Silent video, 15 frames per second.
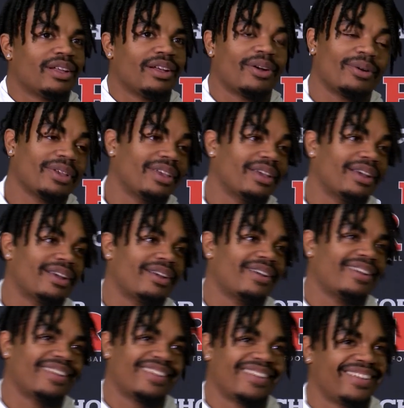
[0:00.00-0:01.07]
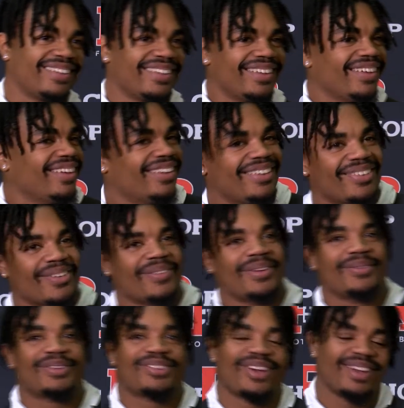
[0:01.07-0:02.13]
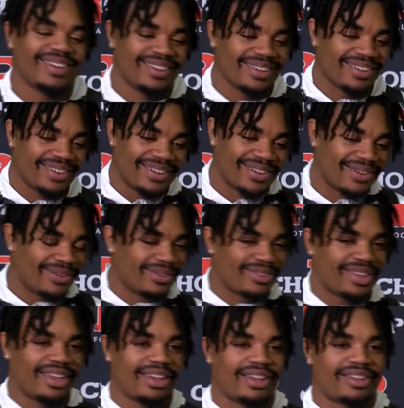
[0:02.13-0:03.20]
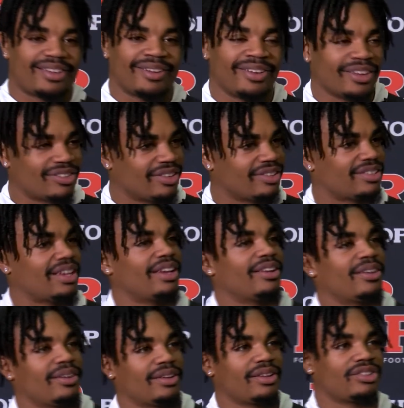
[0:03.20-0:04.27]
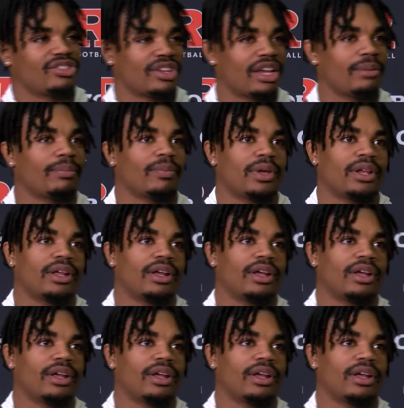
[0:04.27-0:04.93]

Oh, yeah. it's going to be retraining, you know, staying conditioned, staying in shape. And